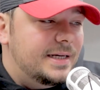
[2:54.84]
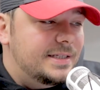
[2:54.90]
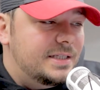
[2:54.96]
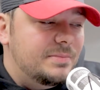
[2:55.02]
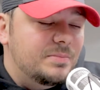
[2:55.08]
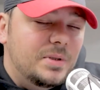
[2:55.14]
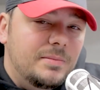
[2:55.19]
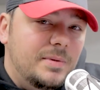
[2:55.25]

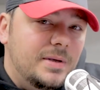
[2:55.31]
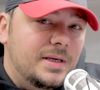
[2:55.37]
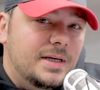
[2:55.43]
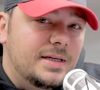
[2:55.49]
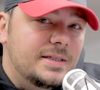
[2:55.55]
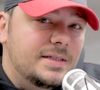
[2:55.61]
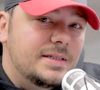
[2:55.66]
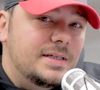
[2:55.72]
Simply
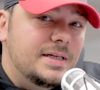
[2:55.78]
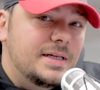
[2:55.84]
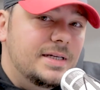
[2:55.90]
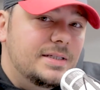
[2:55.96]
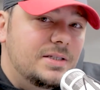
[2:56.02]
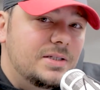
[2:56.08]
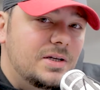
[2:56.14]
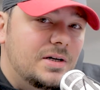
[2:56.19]
because
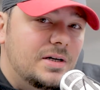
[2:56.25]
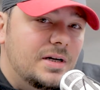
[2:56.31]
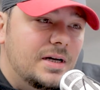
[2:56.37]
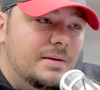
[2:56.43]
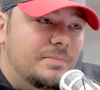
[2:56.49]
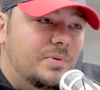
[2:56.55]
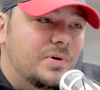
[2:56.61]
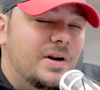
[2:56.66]
it's
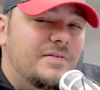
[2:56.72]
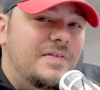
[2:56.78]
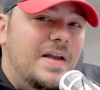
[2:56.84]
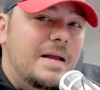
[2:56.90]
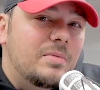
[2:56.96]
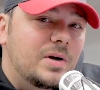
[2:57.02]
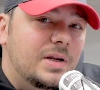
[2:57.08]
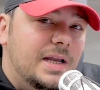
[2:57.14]
a
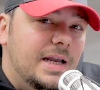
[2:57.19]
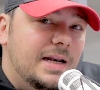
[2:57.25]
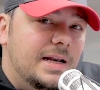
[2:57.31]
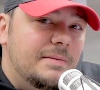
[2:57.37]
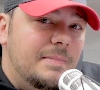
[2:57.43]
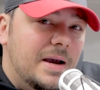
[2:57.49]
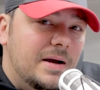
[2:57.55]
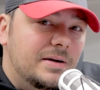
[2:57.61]

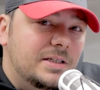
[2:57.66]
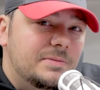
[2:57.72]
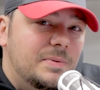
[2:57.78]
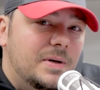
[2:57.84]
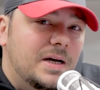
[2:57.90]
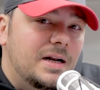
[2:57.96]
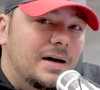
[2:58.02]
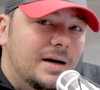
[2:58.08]
prefabricated mounting
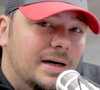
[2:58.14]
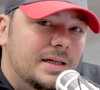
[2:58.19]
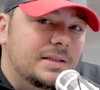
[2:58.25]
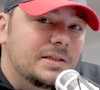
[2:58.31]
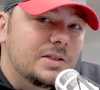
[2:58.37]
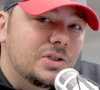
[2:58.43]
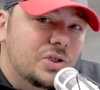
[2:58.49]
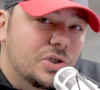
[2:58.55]
spot
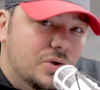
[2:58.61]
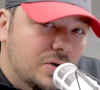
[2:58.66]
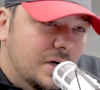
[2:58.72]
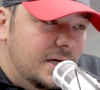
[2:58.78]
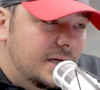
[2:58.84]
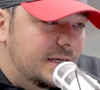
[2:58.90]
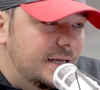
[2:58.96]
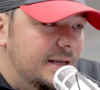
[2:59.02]
on the
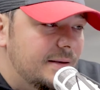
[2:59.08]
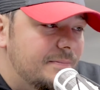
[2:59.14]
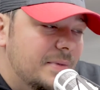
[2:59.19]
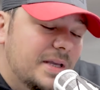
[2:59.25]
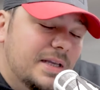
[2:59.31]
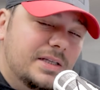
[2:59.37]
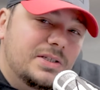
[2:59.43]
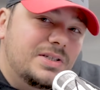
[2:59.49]
truck. It
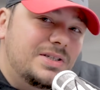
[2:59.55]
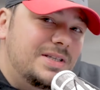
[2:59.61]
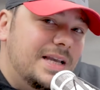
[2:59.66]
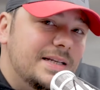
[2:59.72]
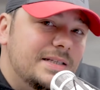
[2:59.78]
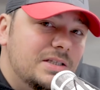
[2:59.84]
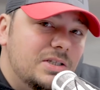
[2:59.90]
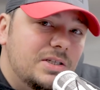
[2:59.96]
makes
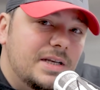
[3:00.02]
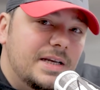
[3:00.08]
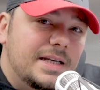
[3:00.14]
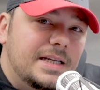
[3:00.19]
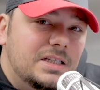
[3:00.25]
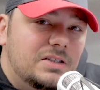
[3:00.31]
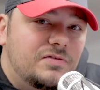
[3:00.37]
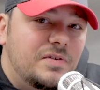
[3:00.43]
sense, I
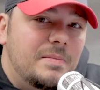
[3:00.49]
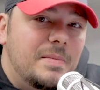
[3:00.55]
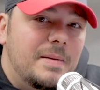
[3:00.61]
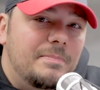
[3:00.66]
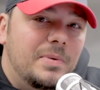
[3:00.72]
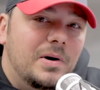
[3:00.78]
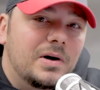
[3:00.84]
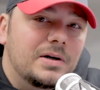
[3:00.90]
guess, from
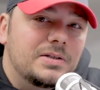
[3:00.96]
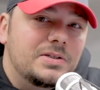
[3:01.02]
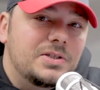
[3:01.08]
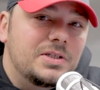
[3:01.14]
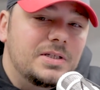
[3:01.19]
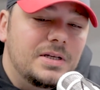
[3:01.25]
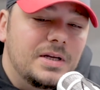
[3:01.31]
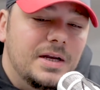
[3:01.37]
a
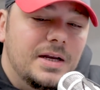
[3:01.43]
parts